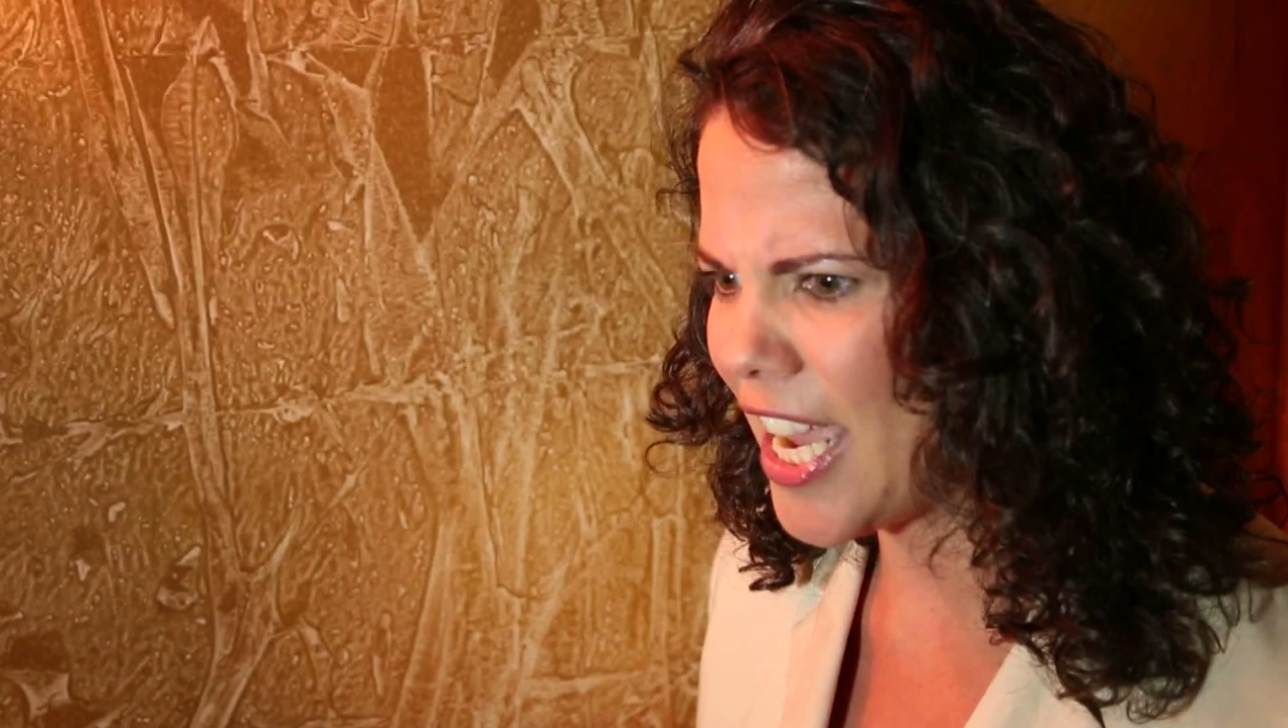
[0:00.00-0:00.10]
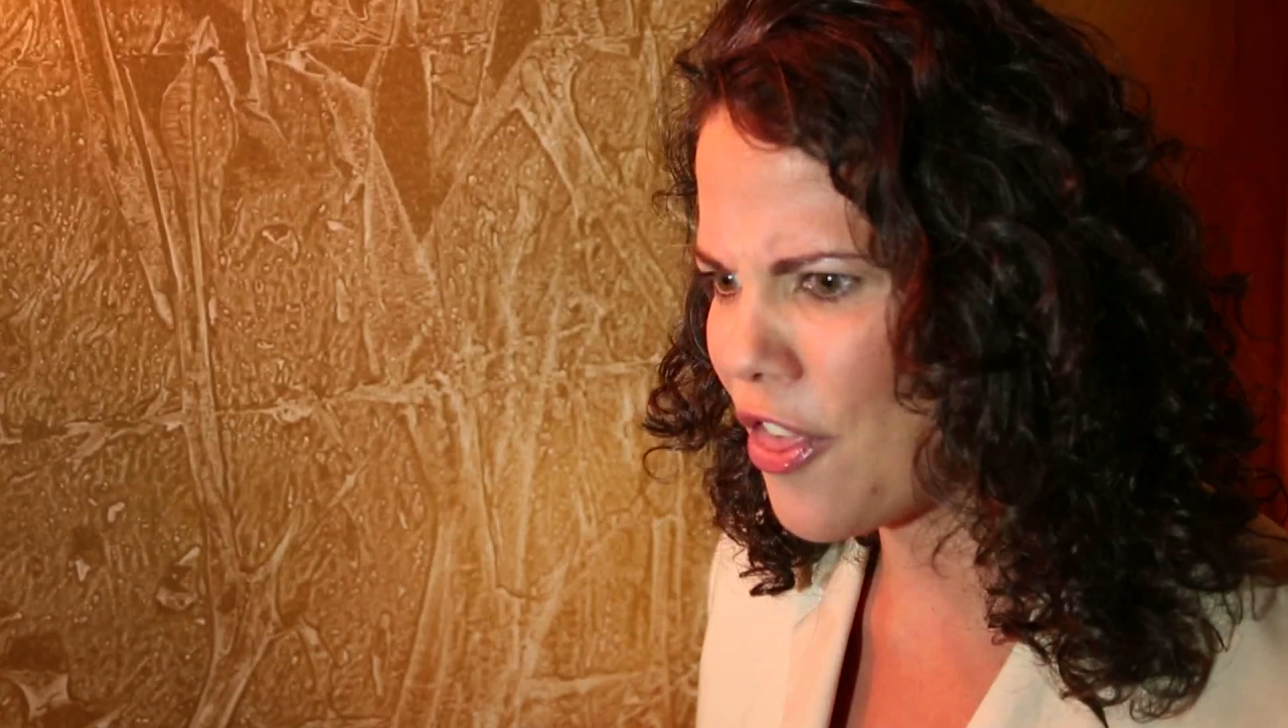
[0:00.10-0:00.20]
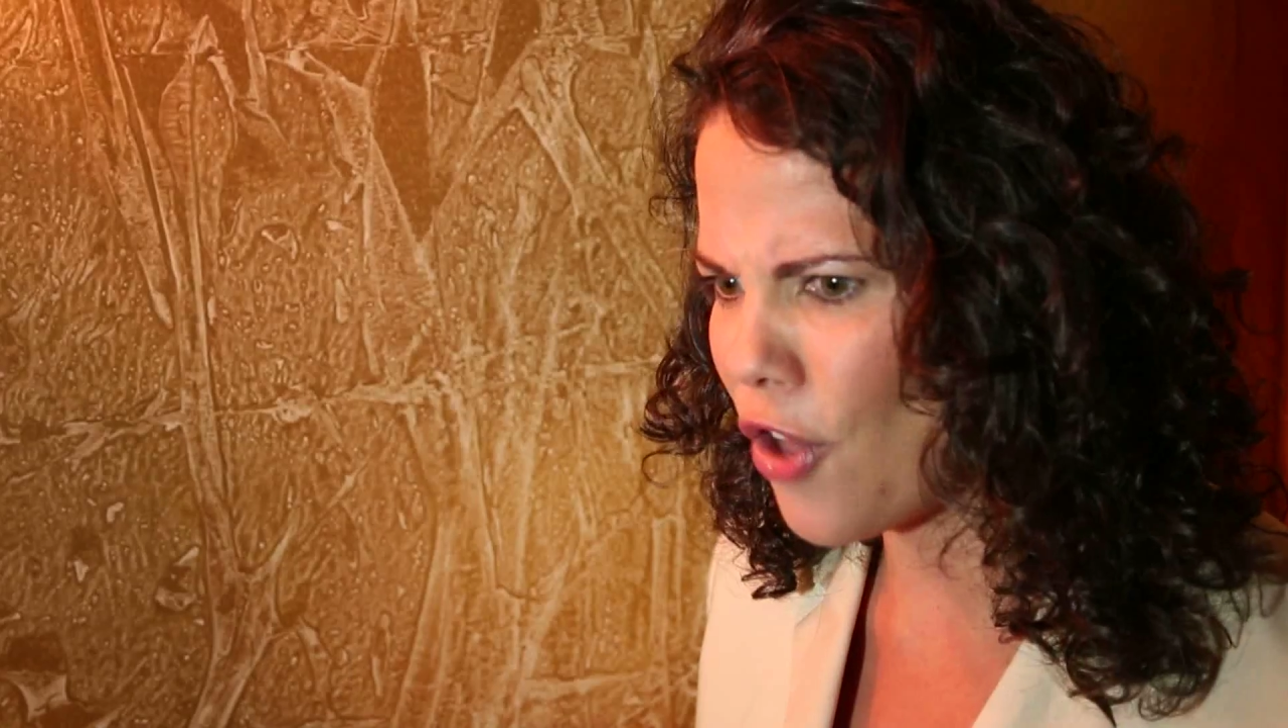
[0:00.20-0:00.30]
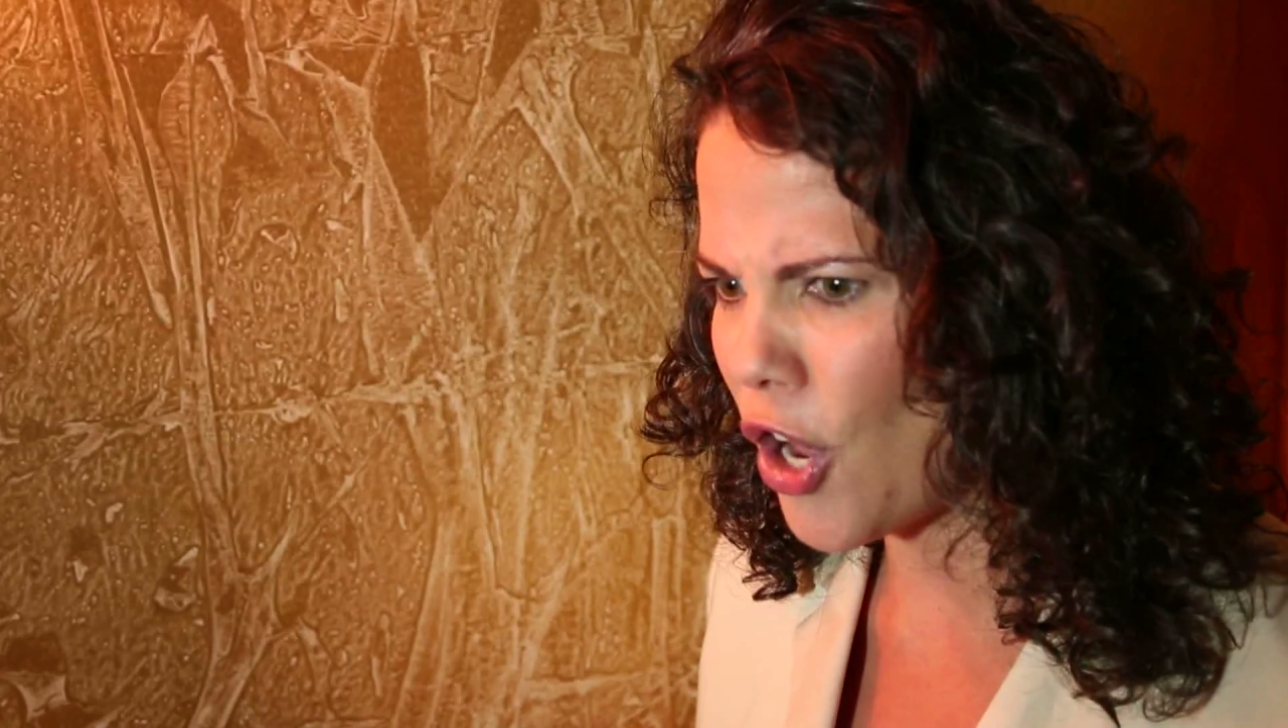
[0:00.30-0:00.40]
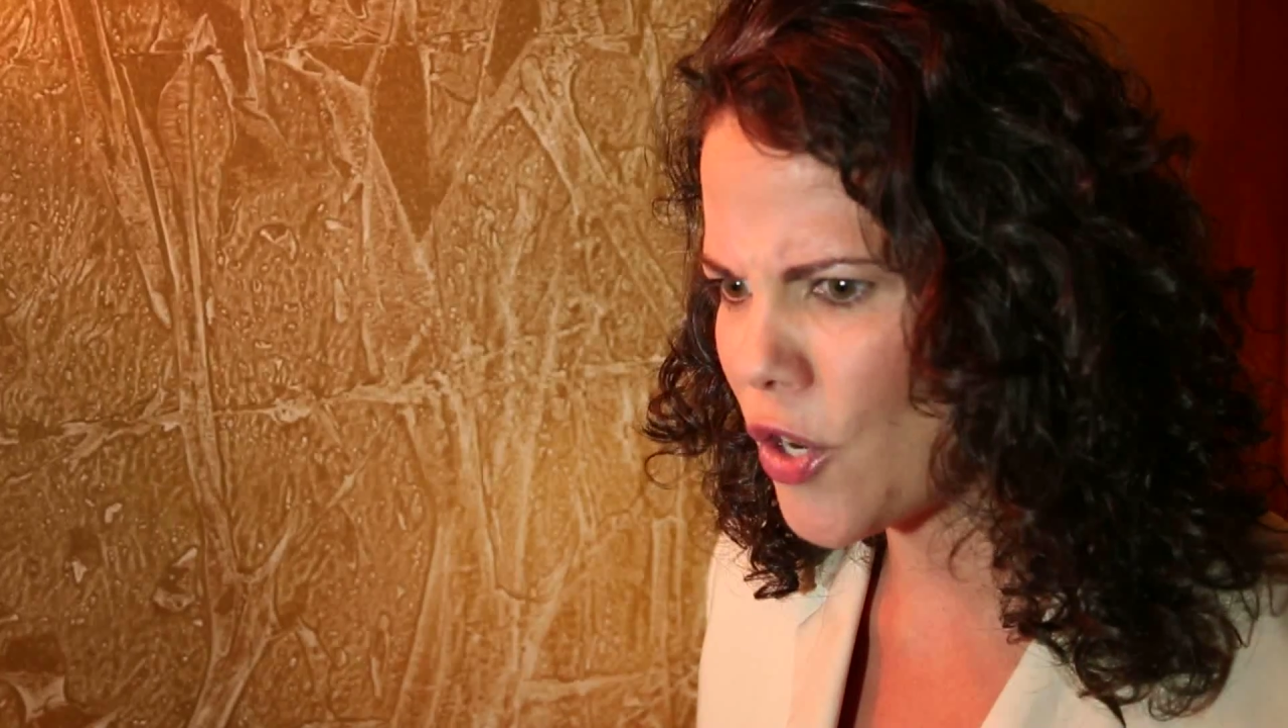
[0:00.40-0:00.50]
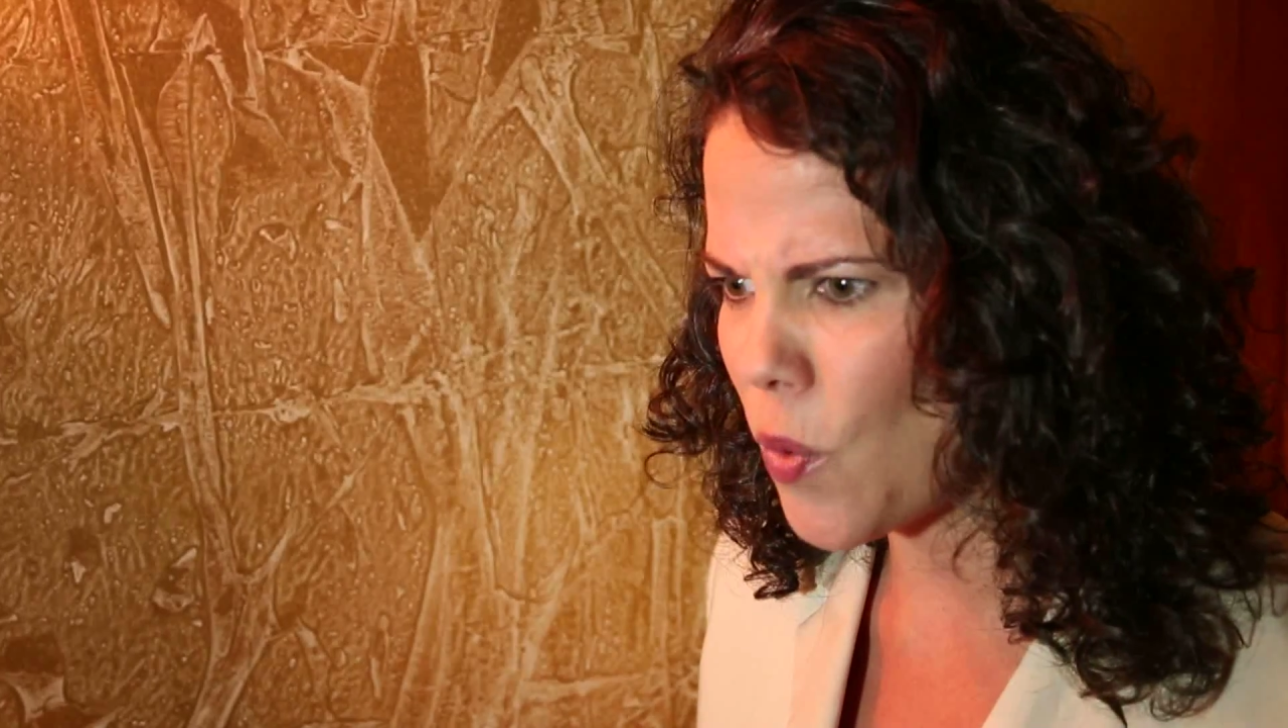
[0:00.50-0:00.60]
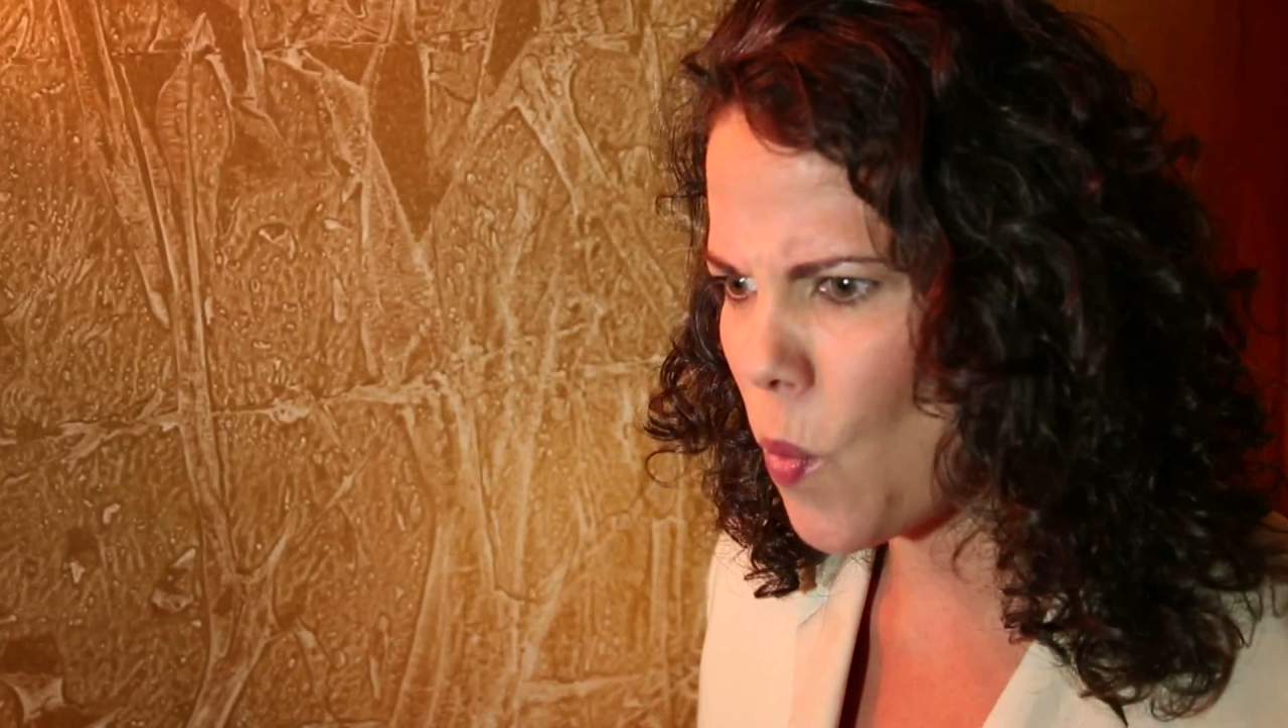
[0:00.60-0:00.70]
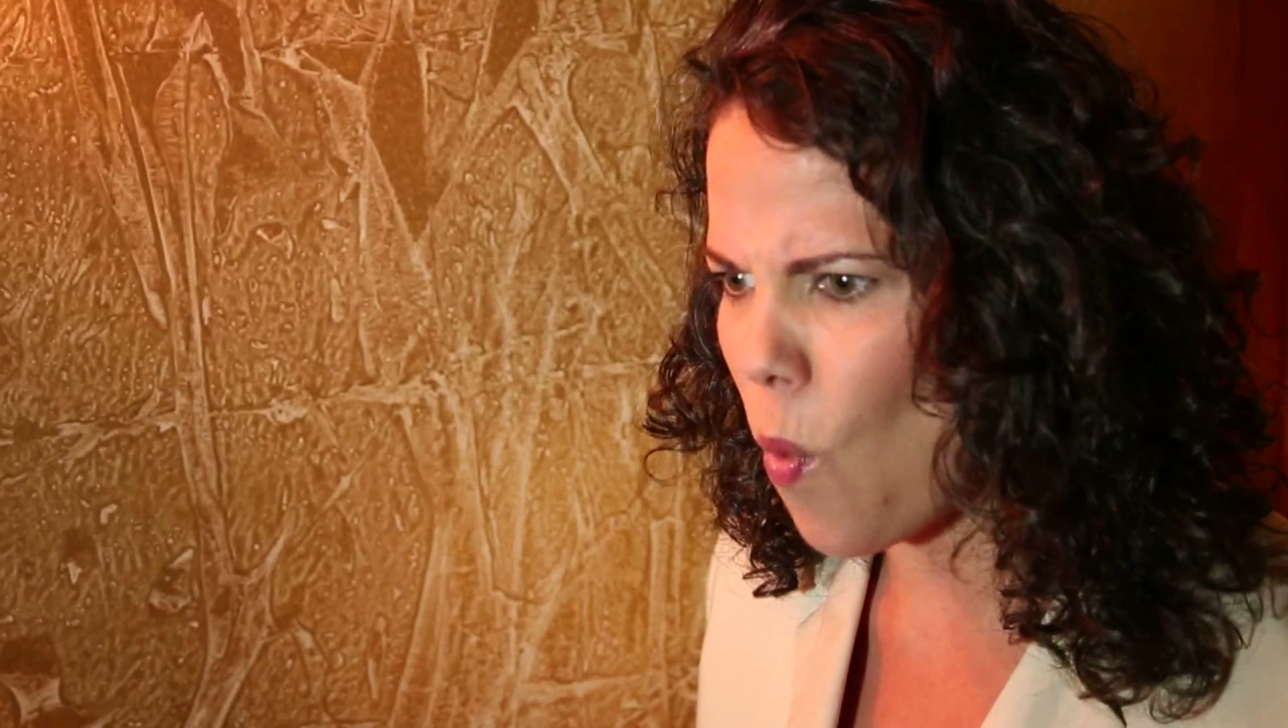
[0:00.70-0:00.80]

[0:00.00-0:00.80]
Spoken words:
I thought,